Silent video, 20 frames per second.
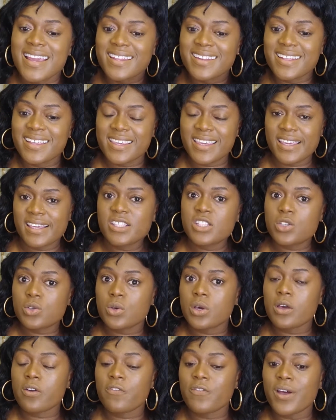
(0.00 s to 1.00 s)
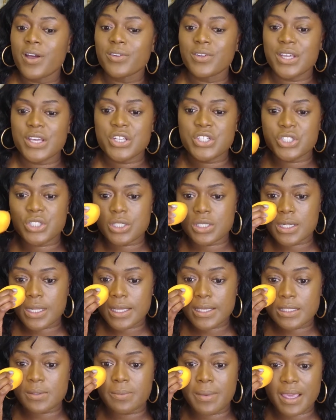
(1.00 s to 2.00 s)
The key to good foundation
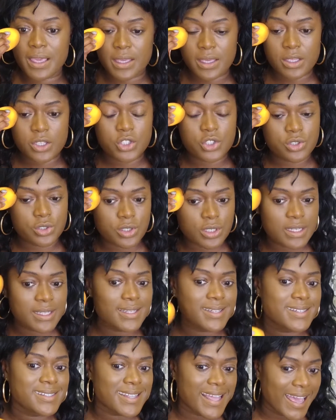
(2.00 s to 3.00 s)
is making sure it is